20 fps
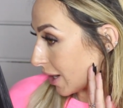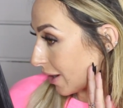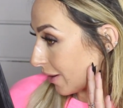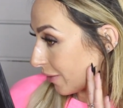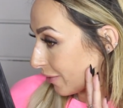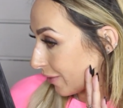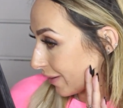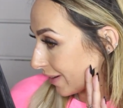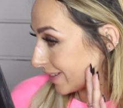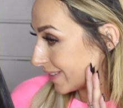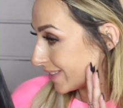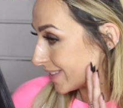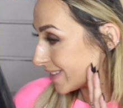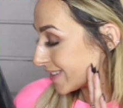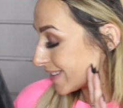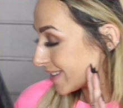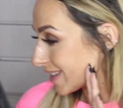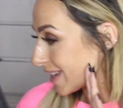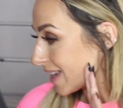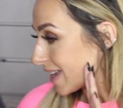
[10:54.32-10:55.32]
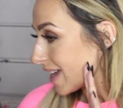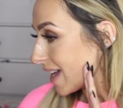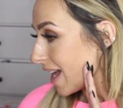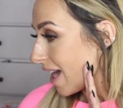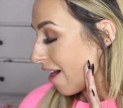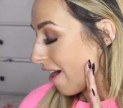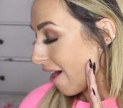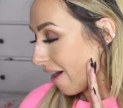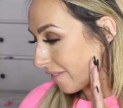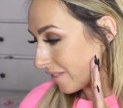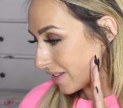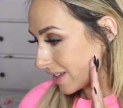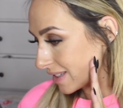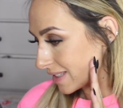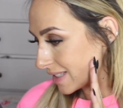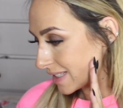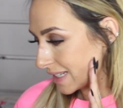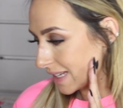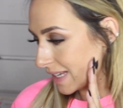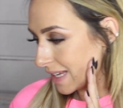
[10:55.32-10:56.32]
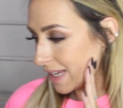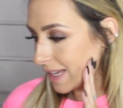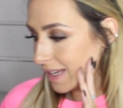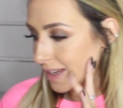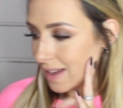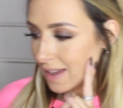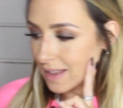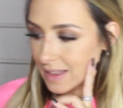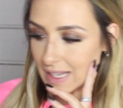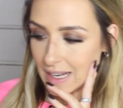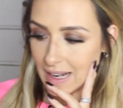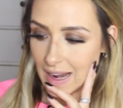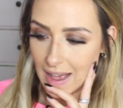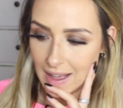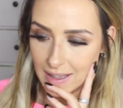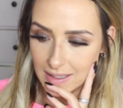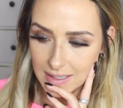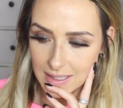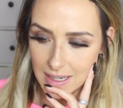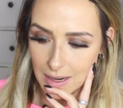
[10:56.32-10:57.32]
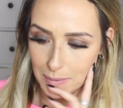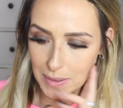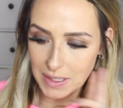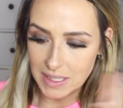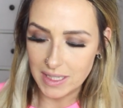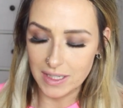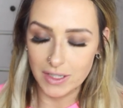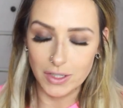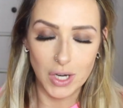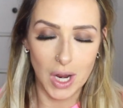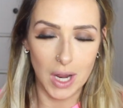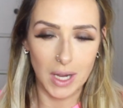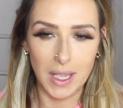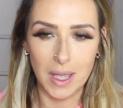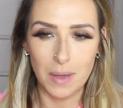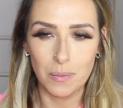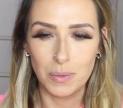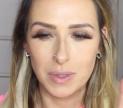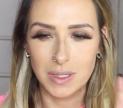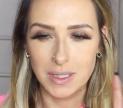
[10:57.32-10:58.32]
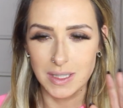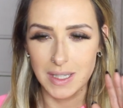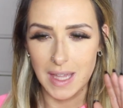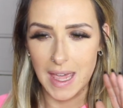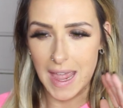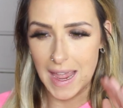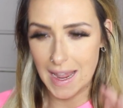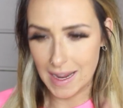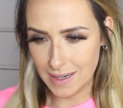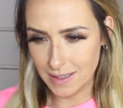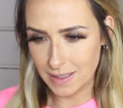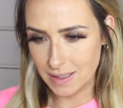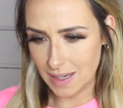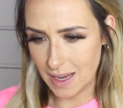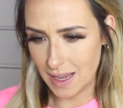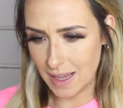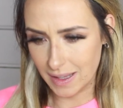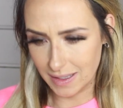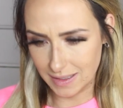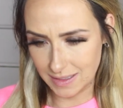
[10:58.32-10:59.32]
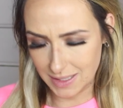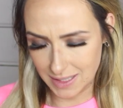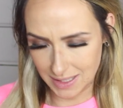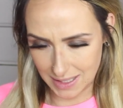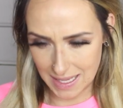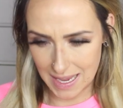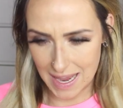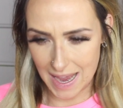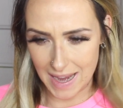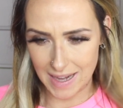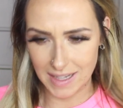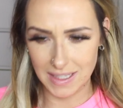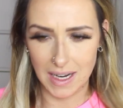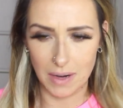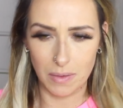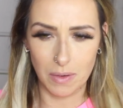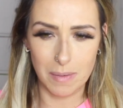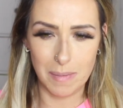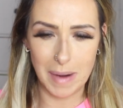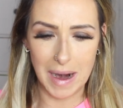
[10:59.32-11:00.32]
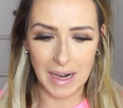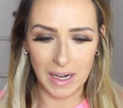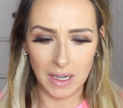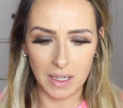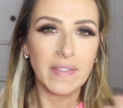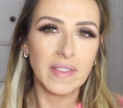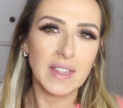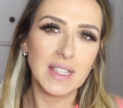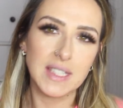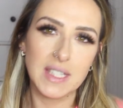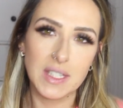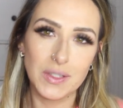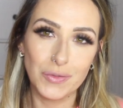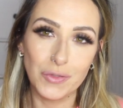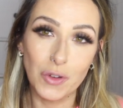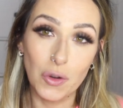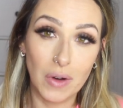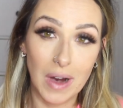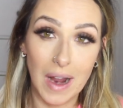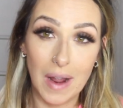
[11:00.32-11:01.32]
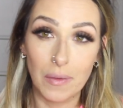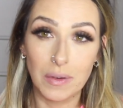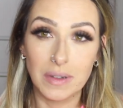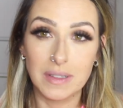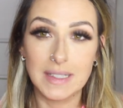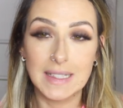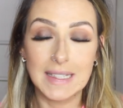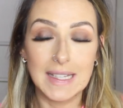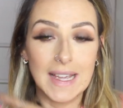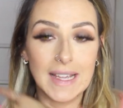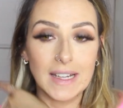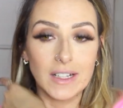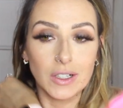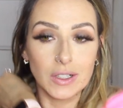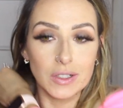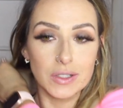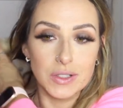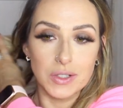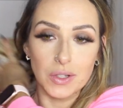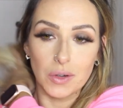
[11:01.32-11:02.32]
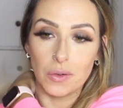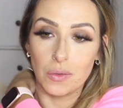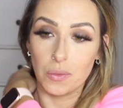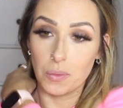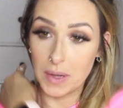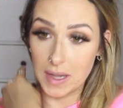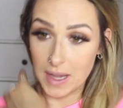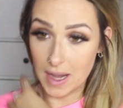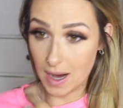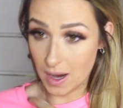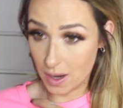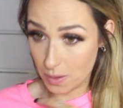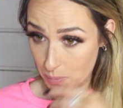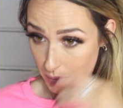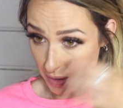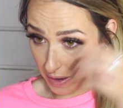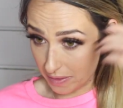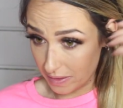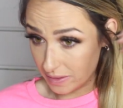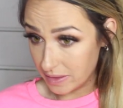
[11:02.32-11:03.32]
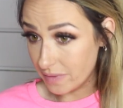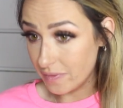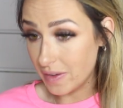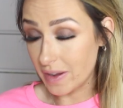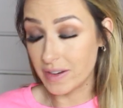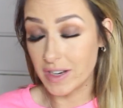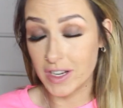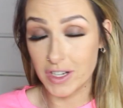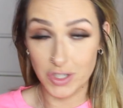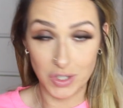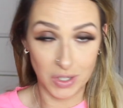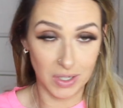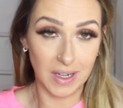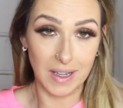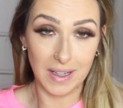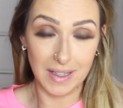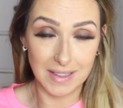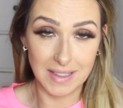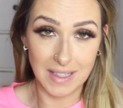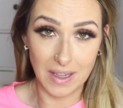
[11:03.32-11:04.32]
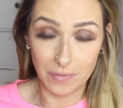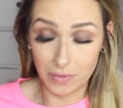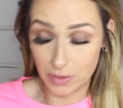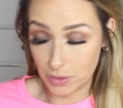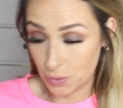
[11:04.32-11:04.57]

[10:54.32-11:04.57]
difference Obviously, the last time I did a check in was 8 and the 8 hour mark, and this is 4 hours later, so we are wearing the foundation, like I said,